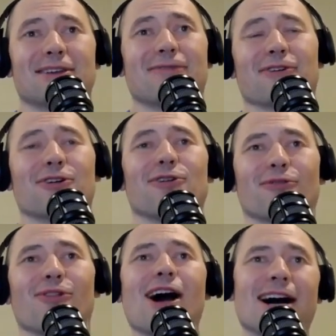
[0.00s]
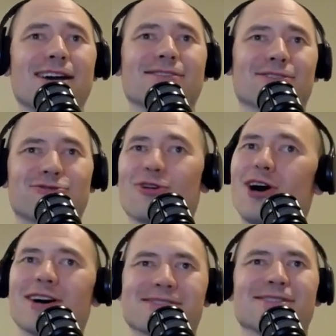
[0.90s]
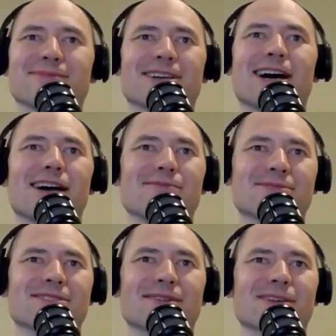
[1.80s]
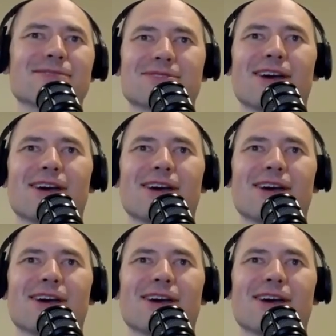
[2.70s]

difficult line to draw sometimes. Sometimes